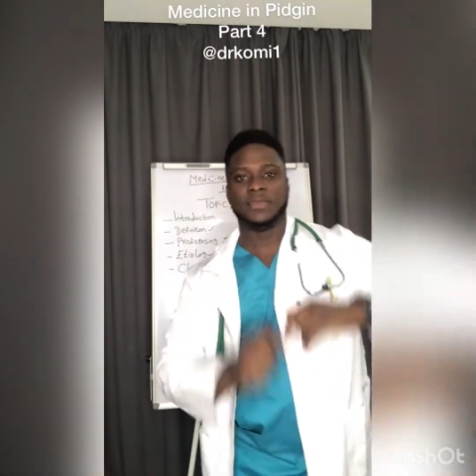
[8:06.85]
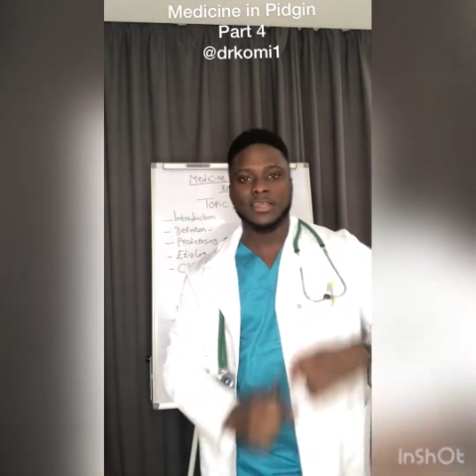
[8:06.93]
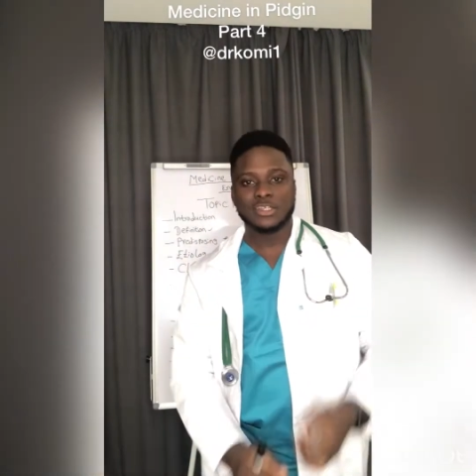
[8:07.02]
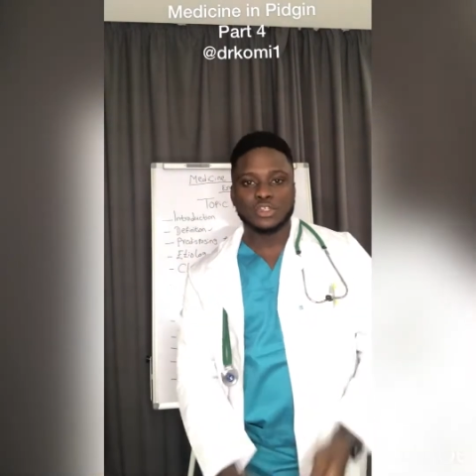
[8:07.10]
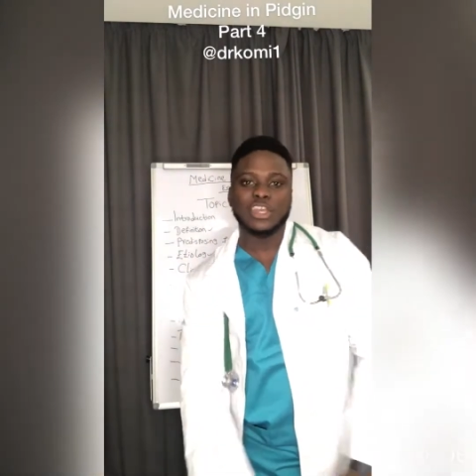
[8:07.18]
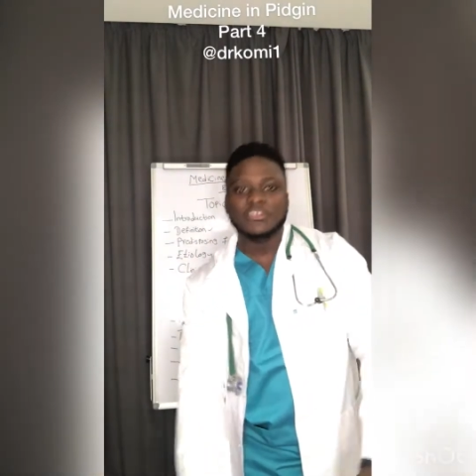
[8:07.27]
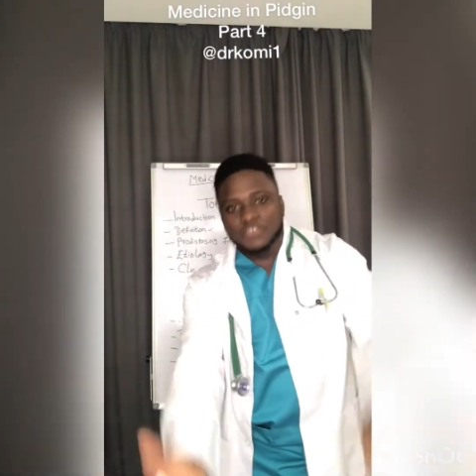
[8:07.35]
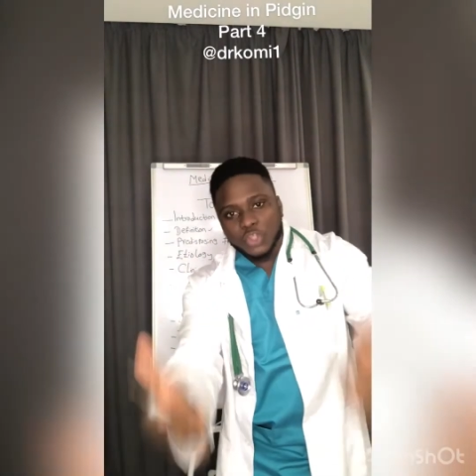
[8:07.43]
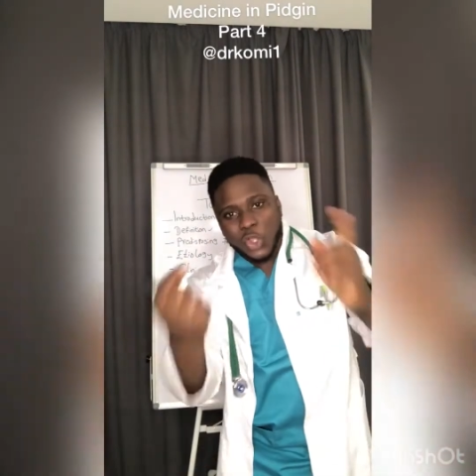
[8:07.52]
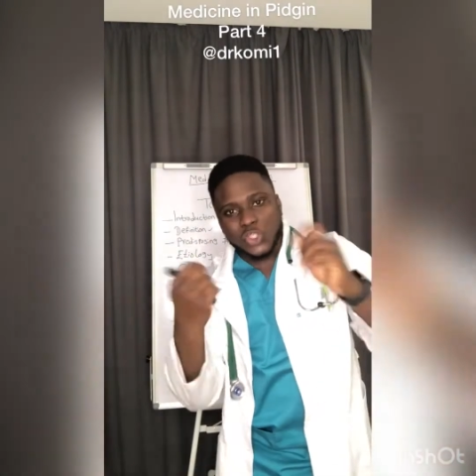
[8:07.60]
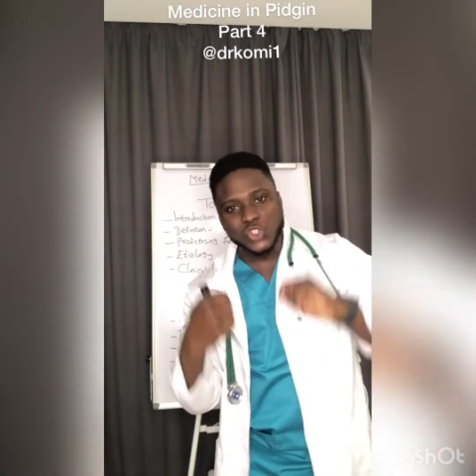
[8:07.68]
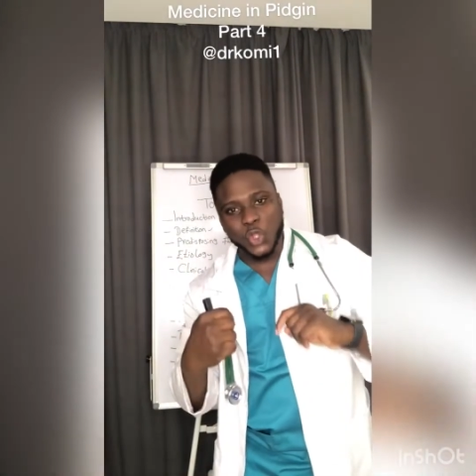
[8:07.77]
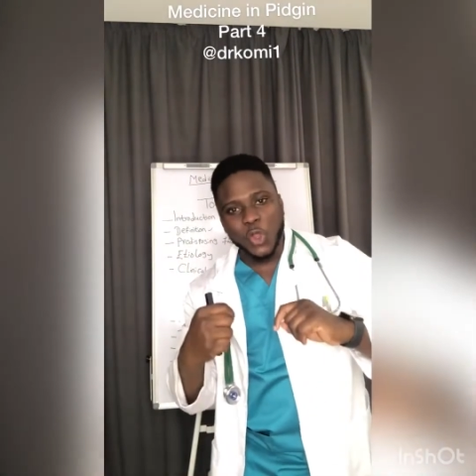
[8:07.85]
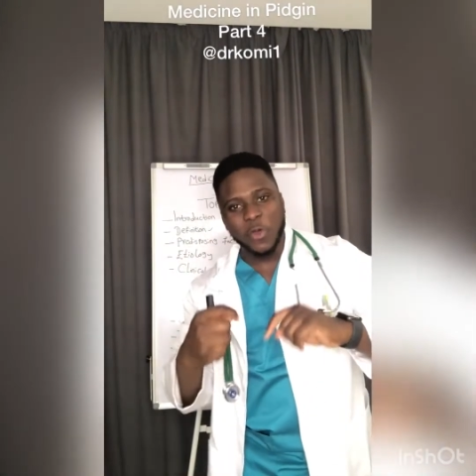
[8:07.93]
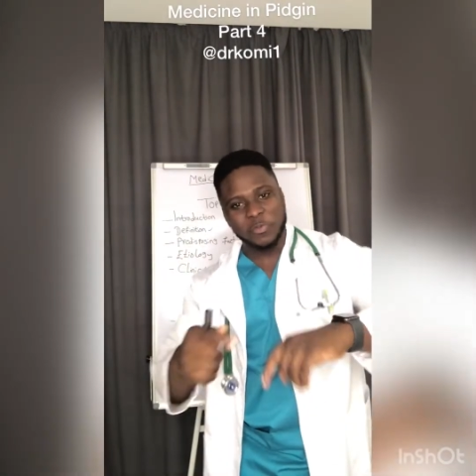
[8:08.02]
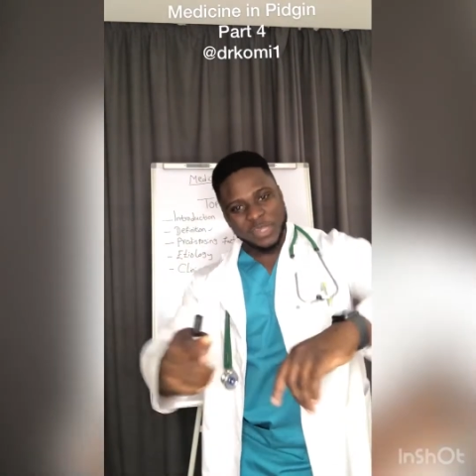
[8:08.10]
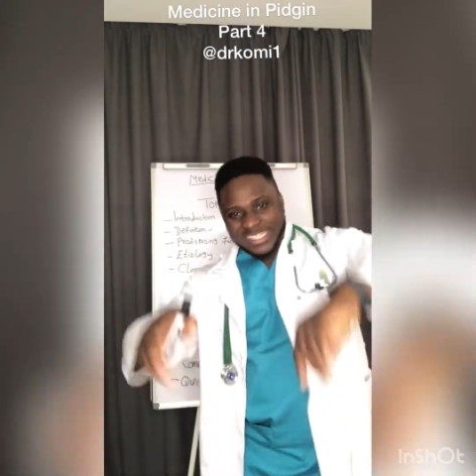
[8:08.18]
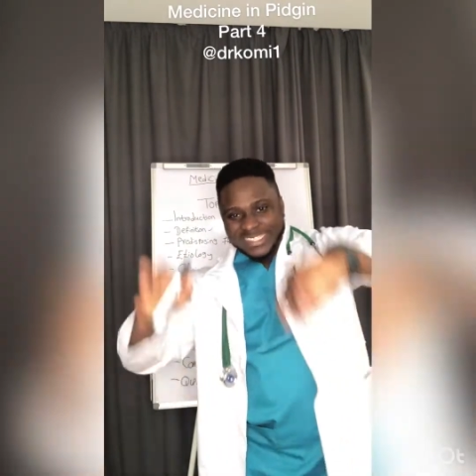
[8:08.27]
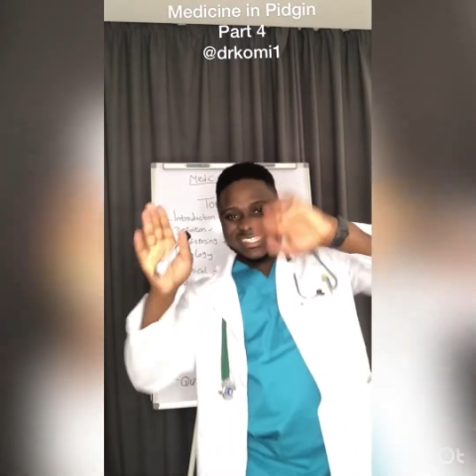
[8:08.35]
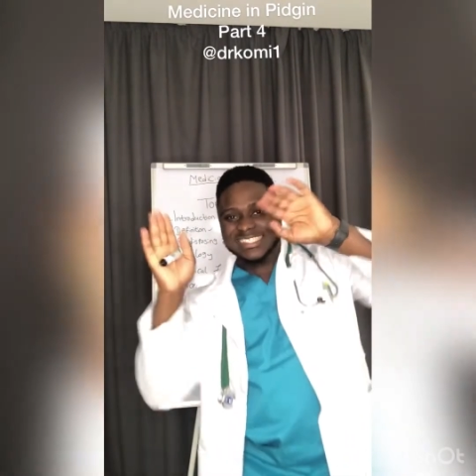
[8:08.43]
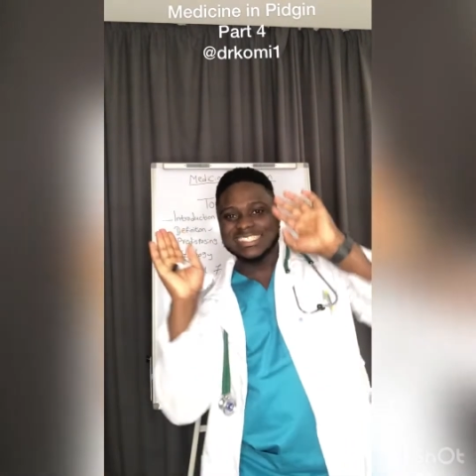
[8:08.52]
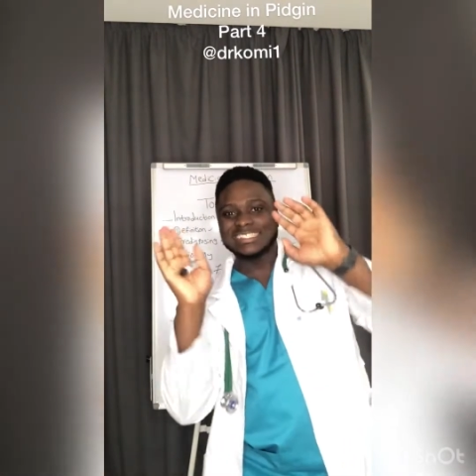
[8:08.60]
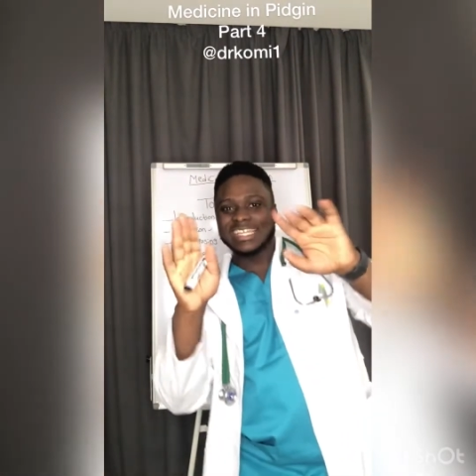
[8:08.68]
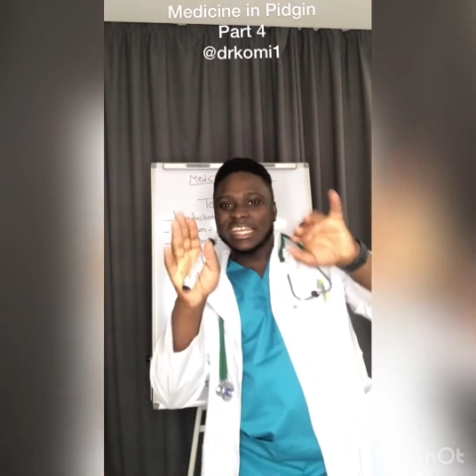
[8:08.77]
So if dust come, this
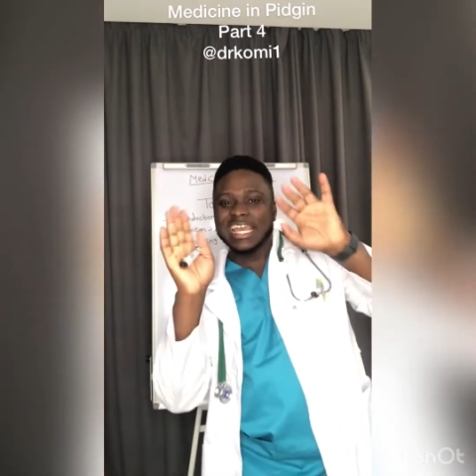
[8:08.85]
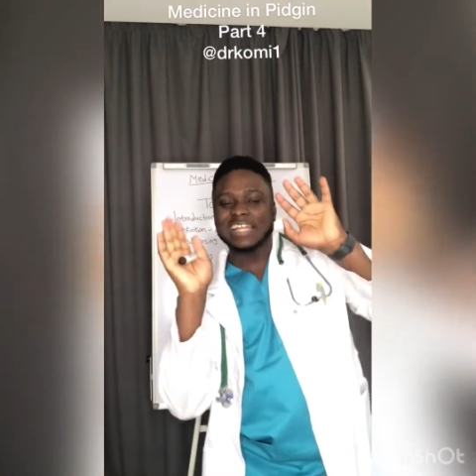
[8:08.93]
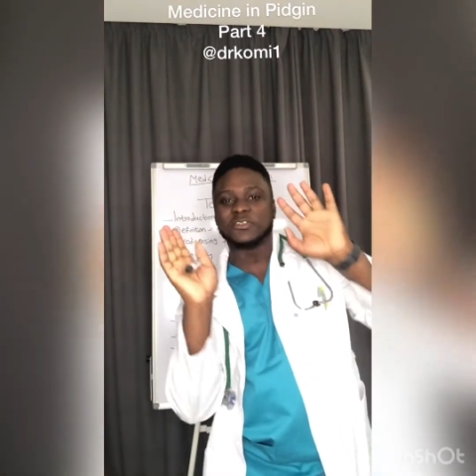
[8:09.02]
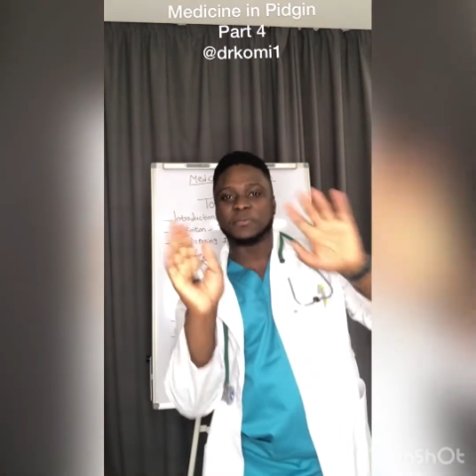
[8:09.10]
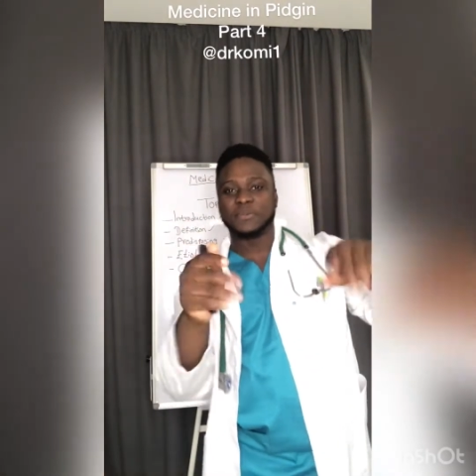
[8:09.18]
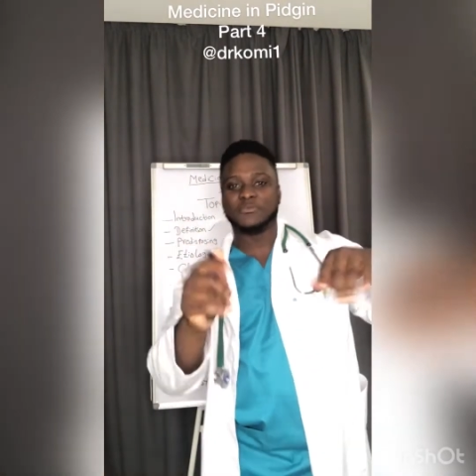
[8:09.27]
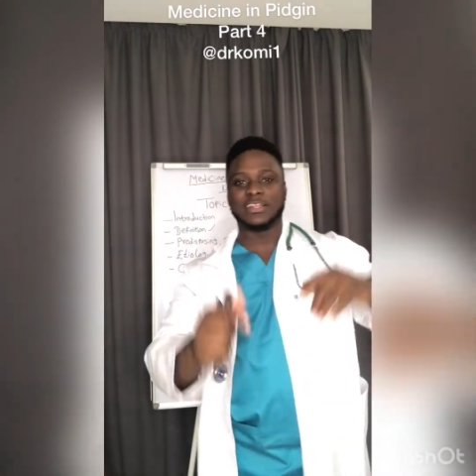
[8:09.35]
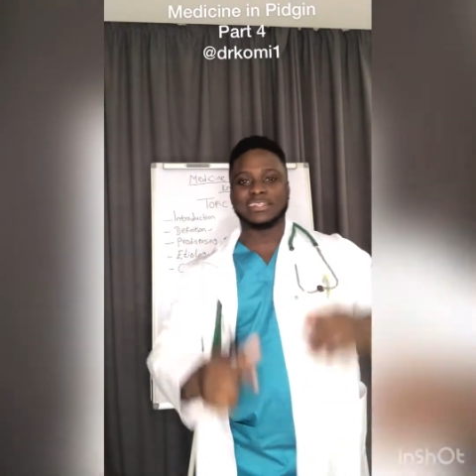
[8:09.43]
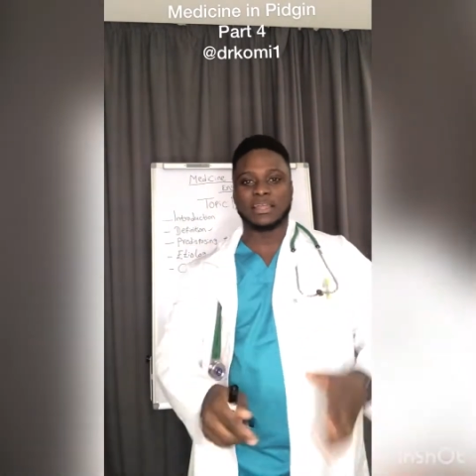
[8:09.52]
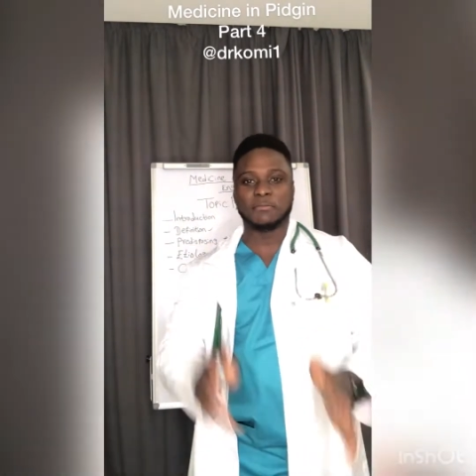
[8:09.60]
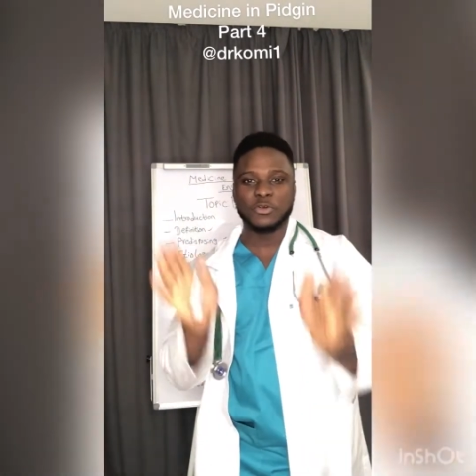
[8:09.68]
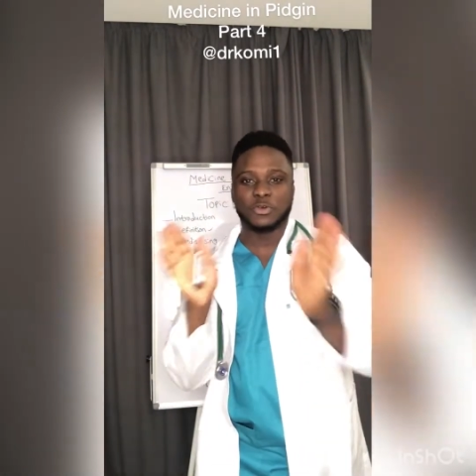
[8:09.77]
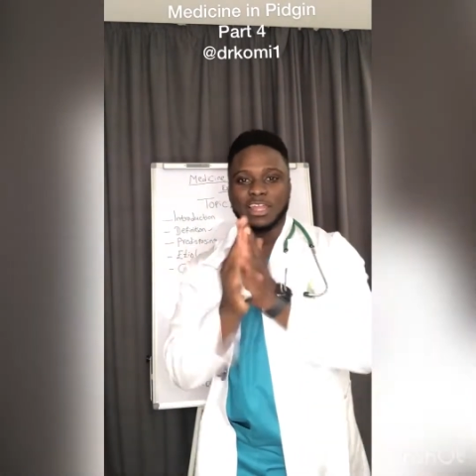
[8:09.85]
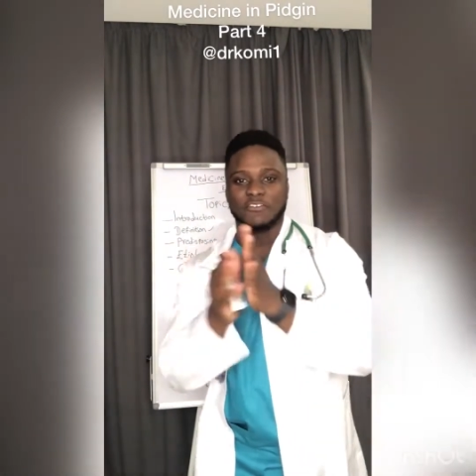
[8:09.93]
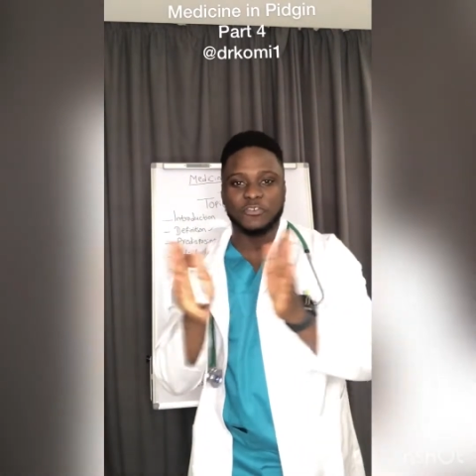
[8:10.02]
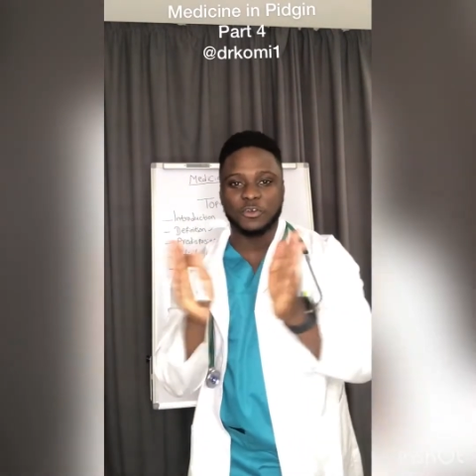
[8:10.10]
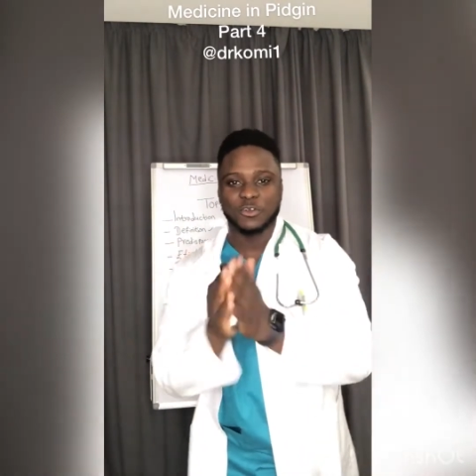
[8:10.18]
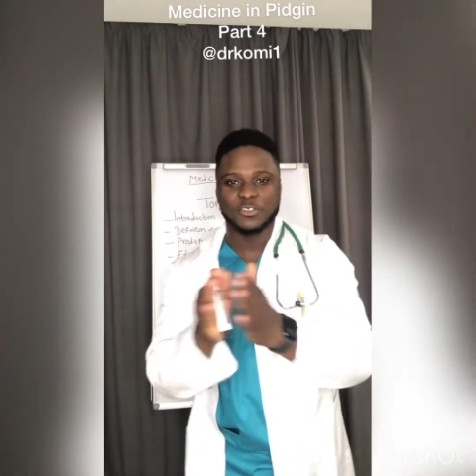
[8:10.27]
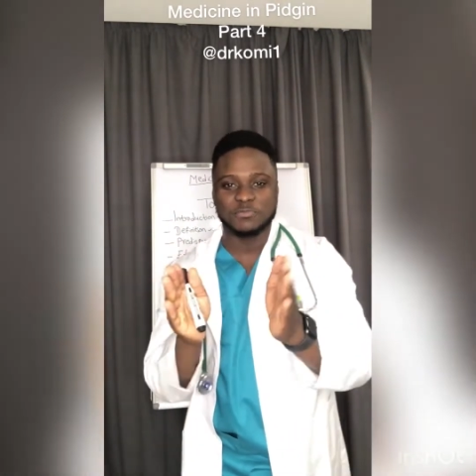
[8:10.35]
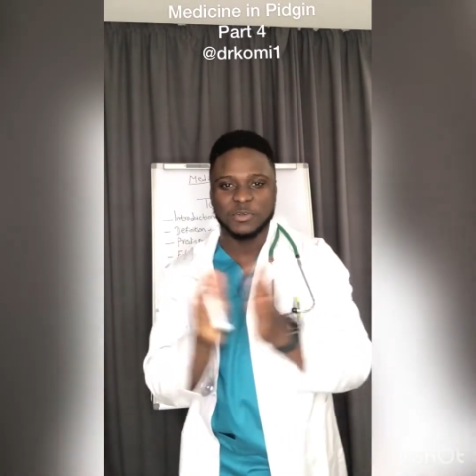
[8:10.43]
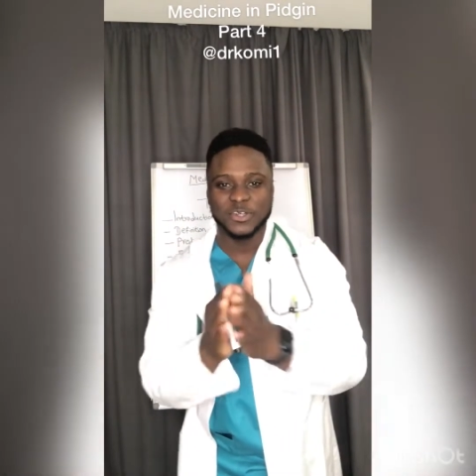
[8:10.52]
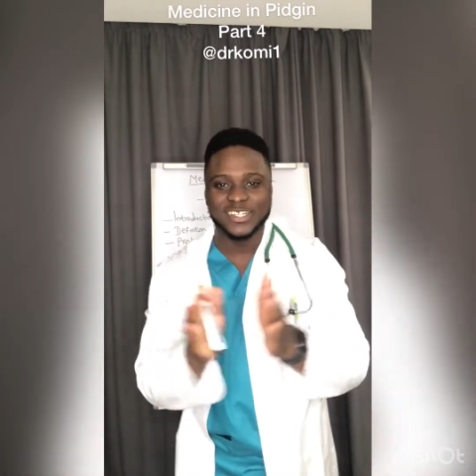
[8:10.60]
thing they here to prevent them. Maybe we clap for God small.